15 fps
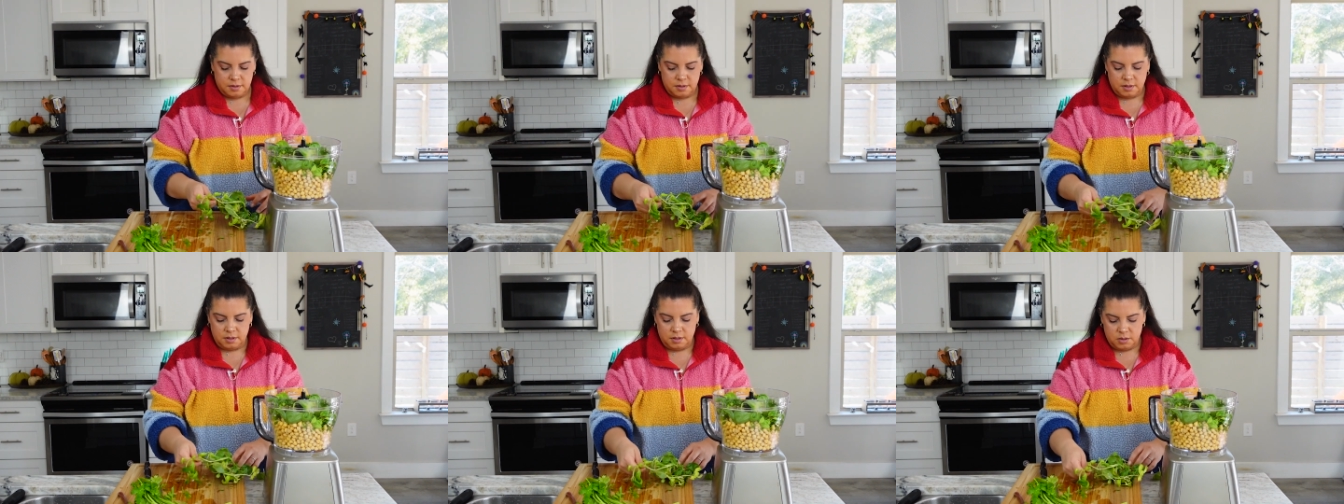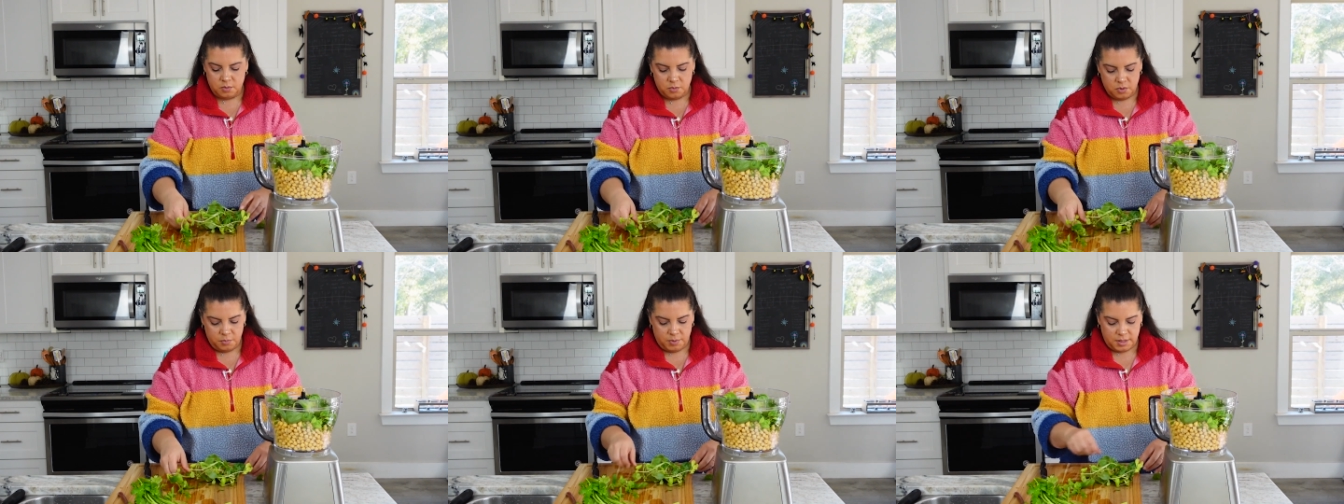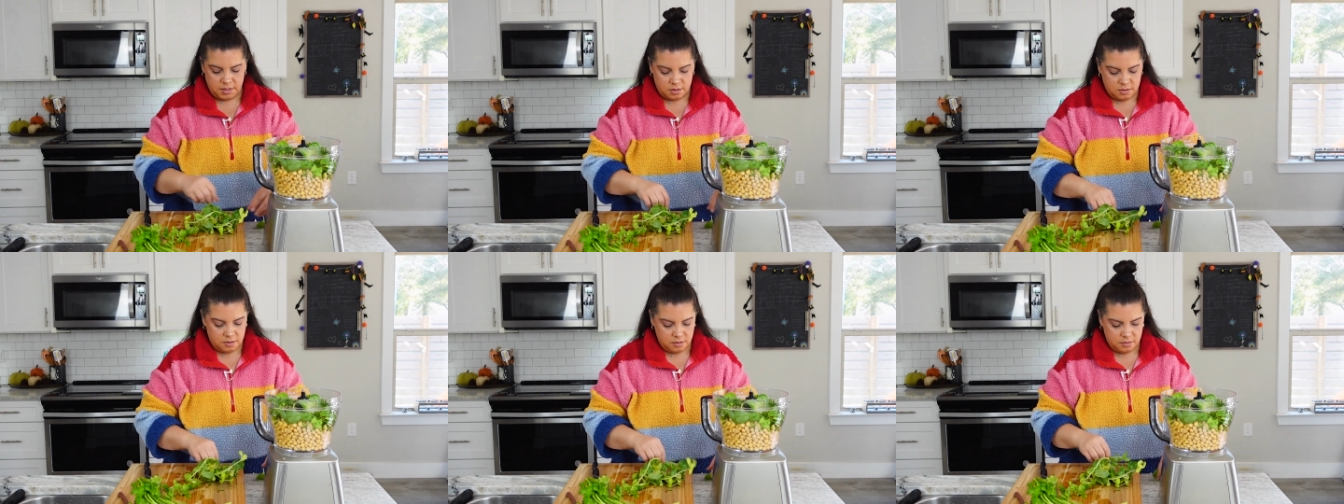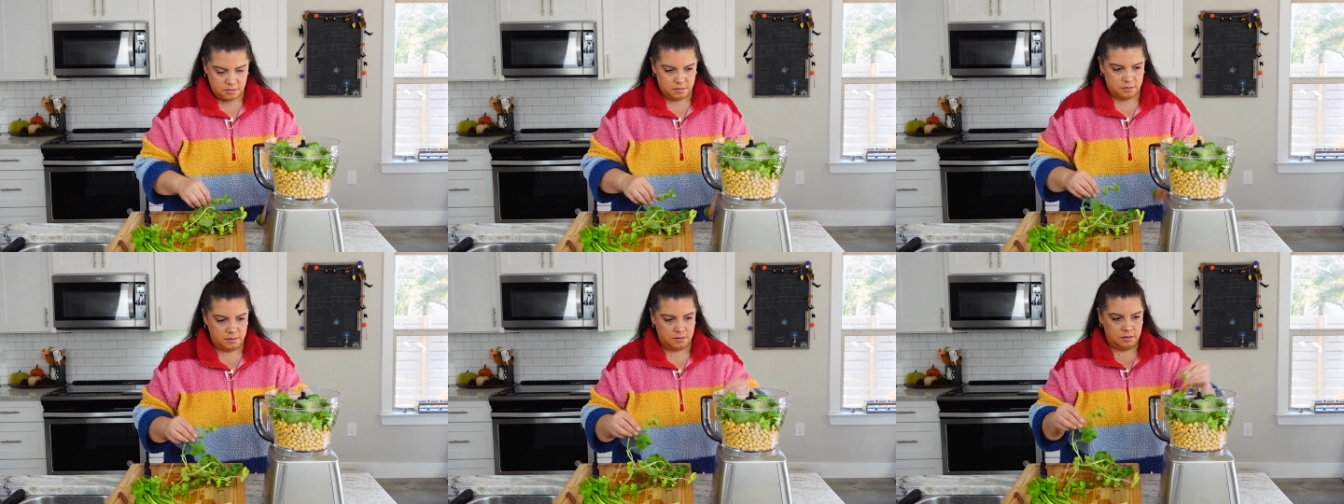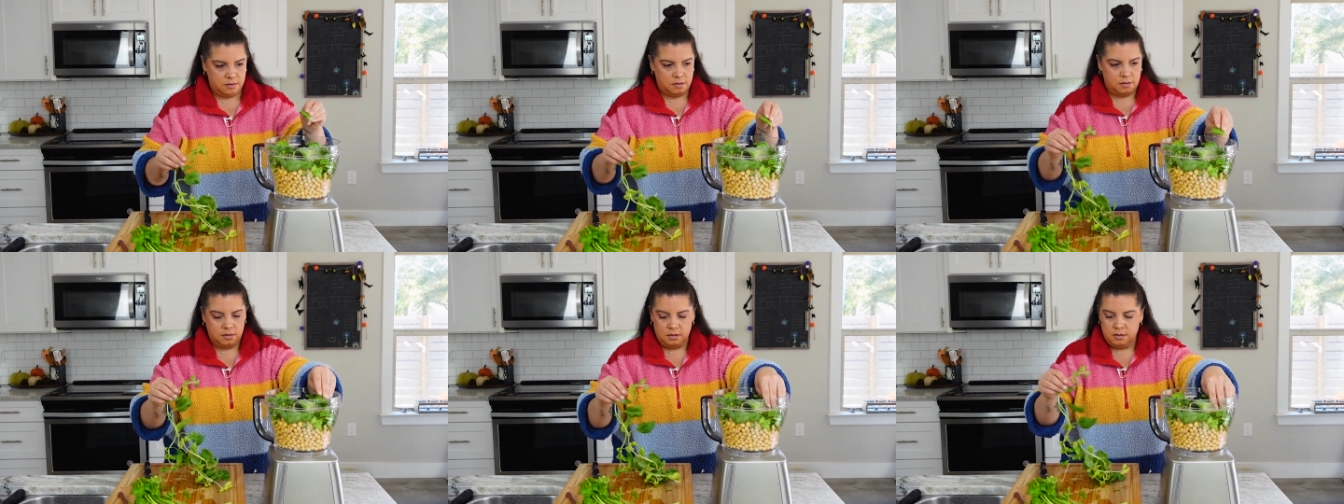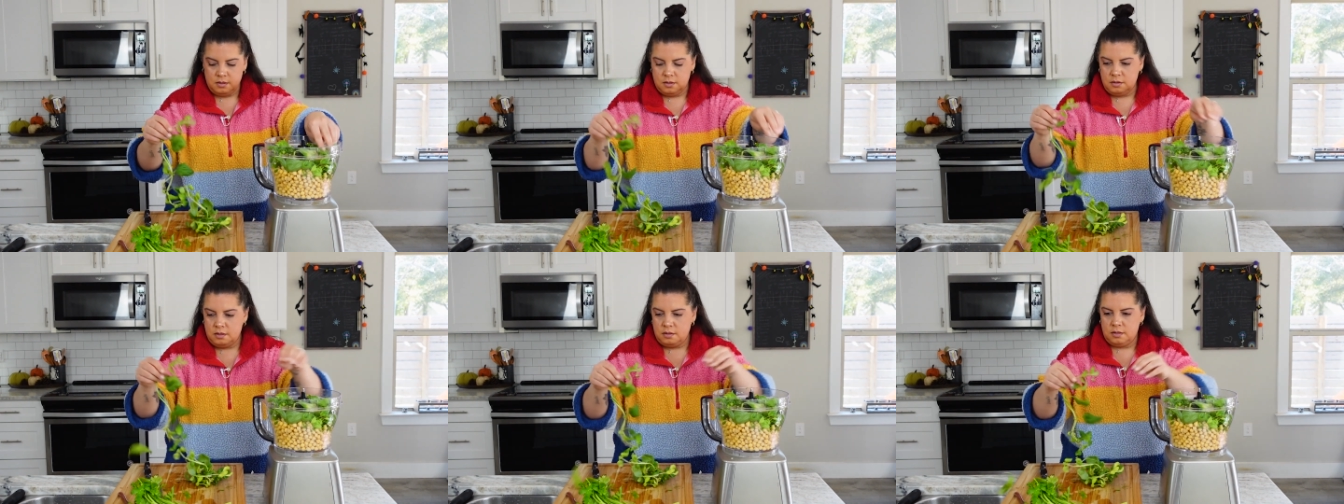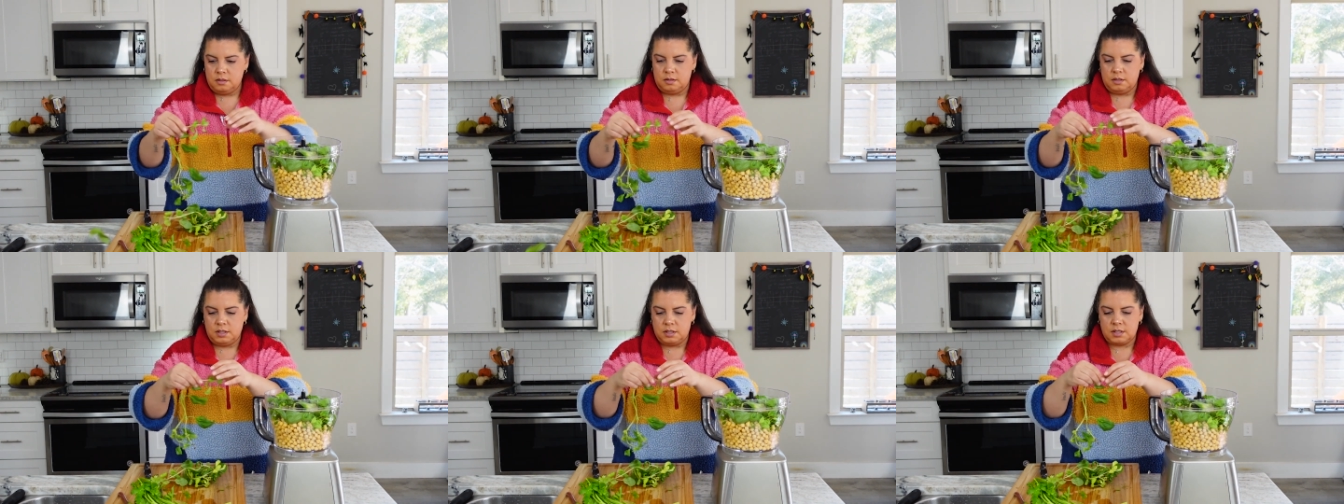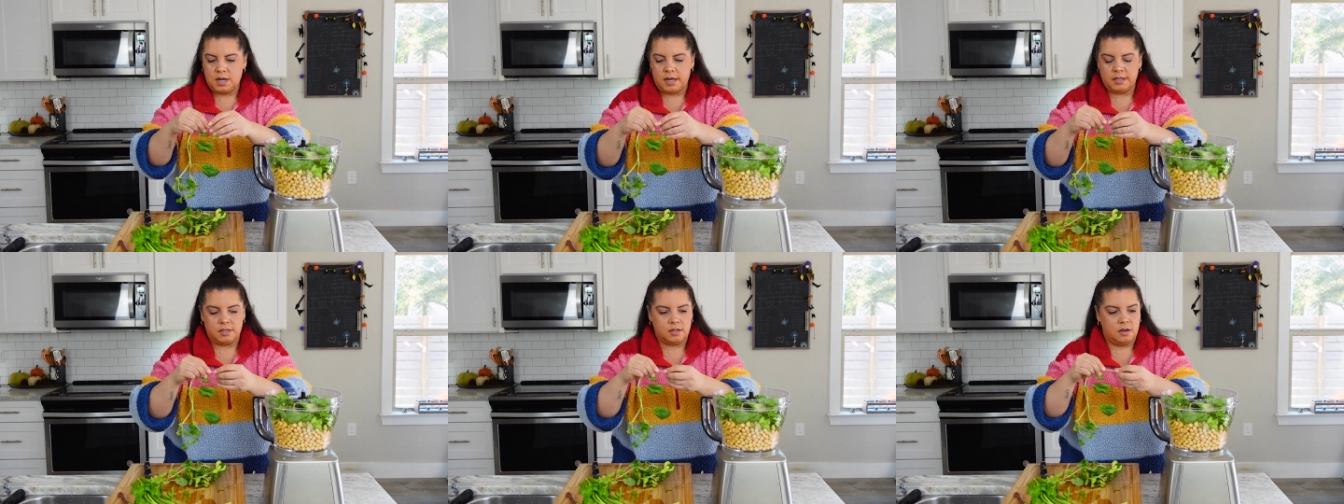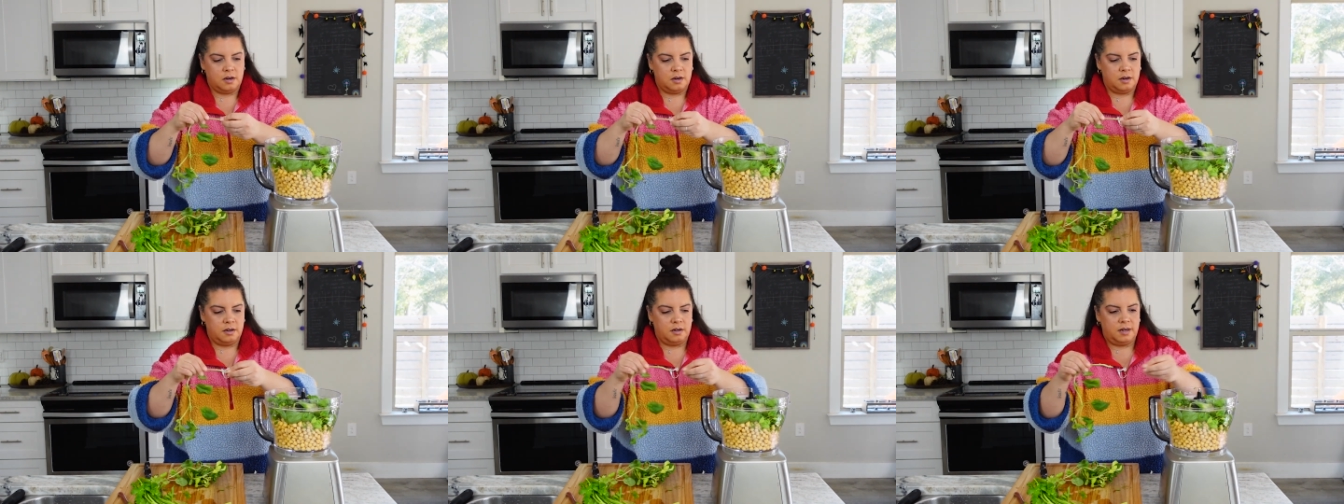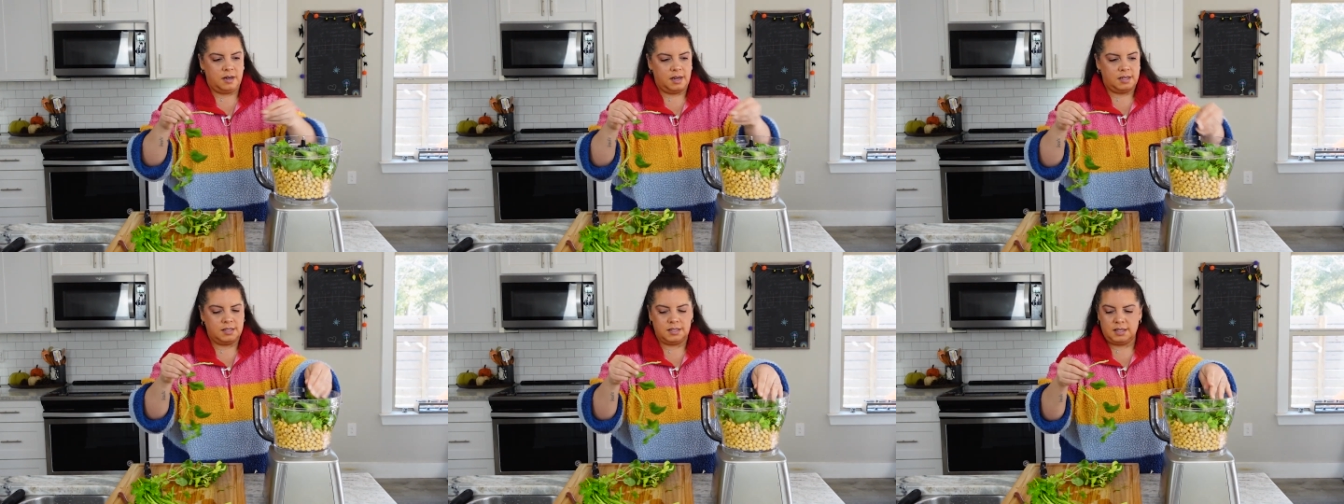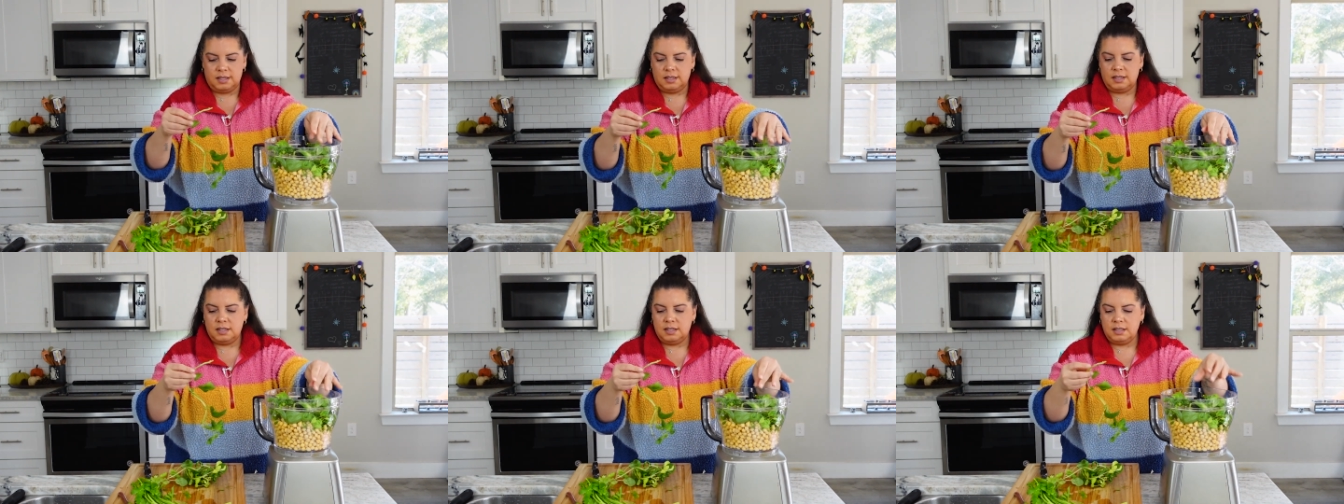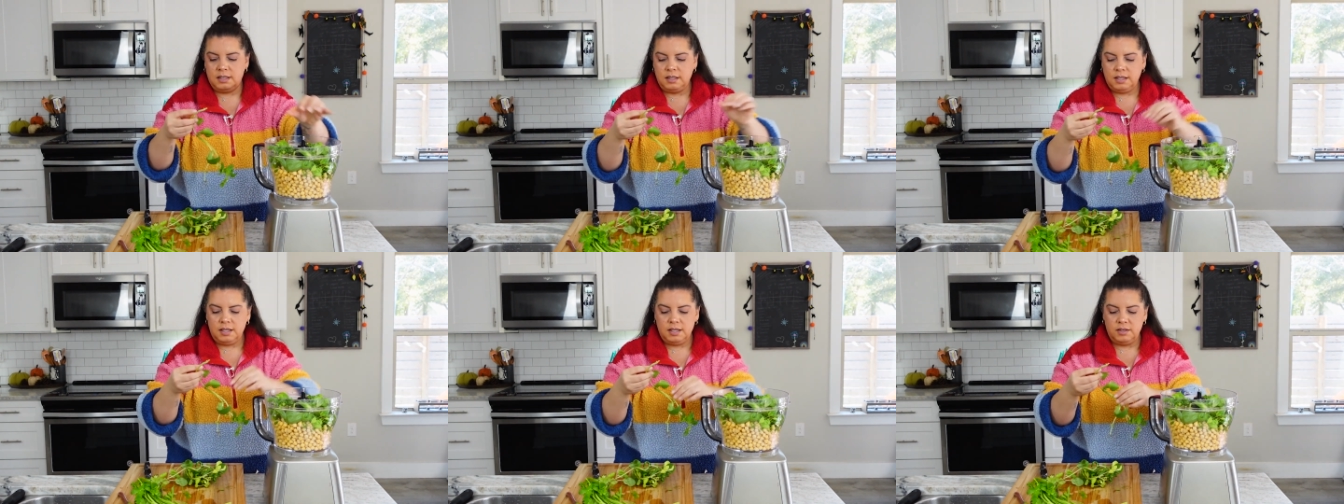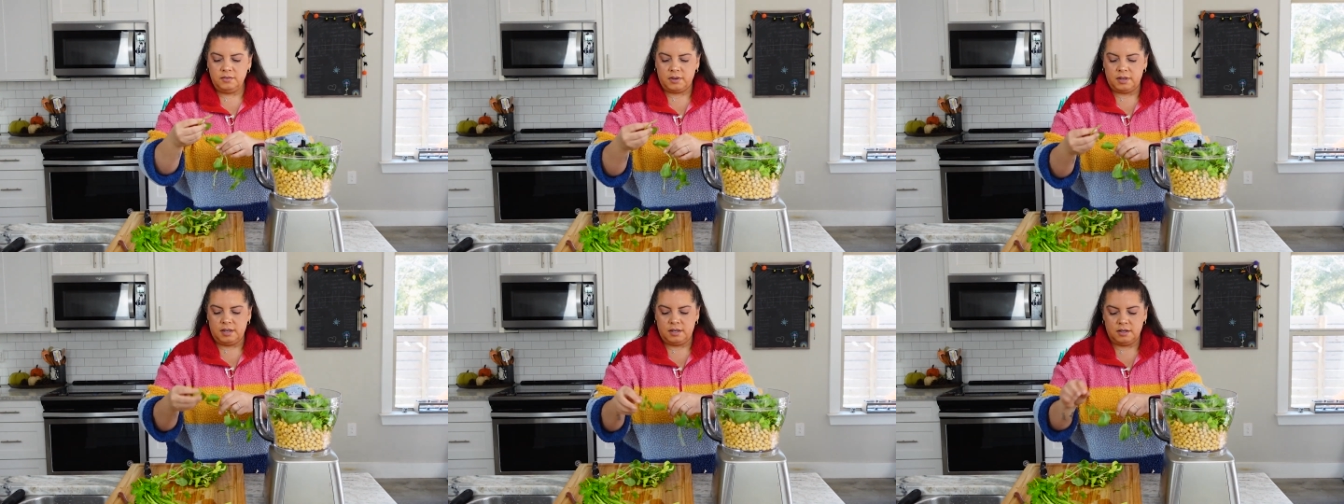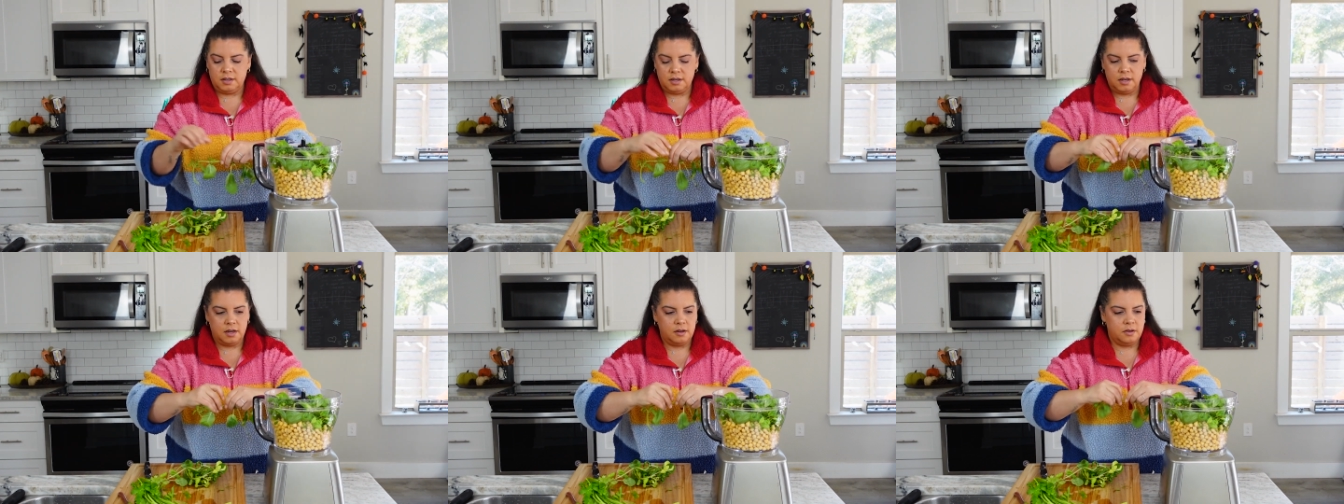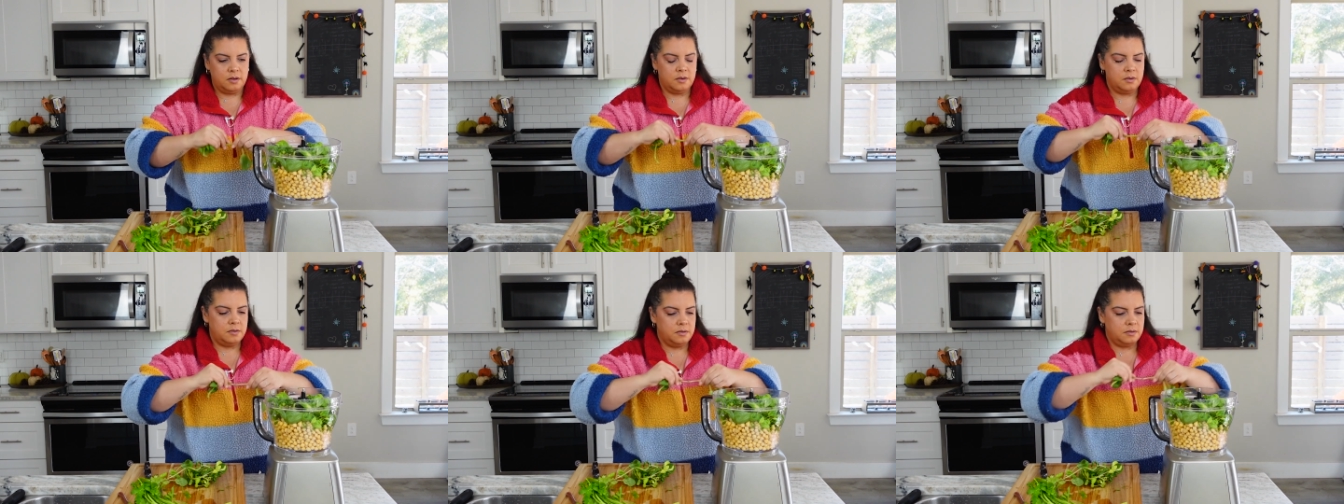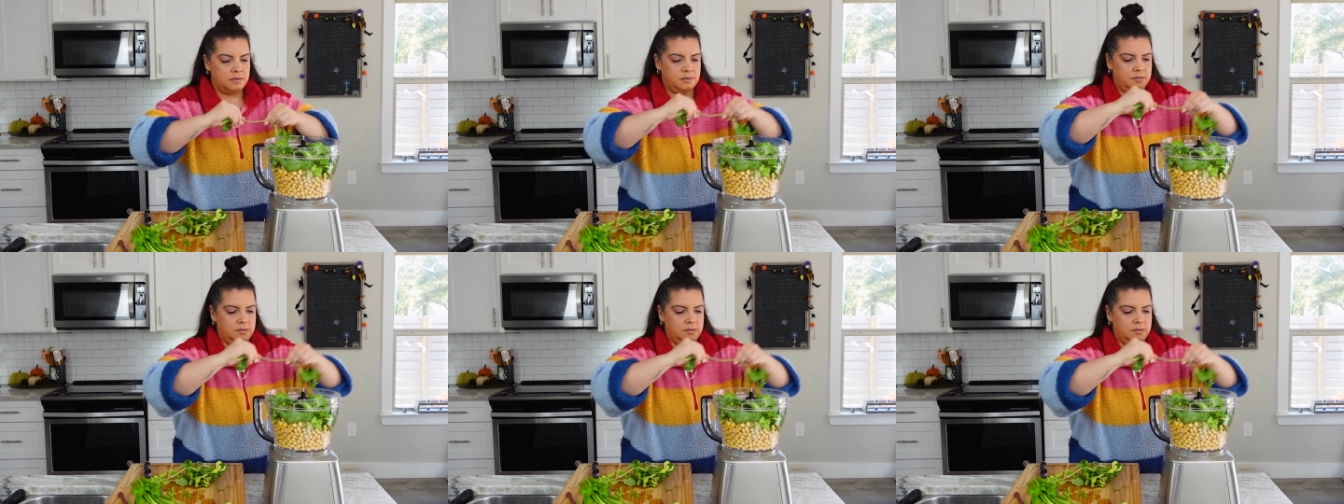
a little more basil. These guys are nice and clean, ready to go.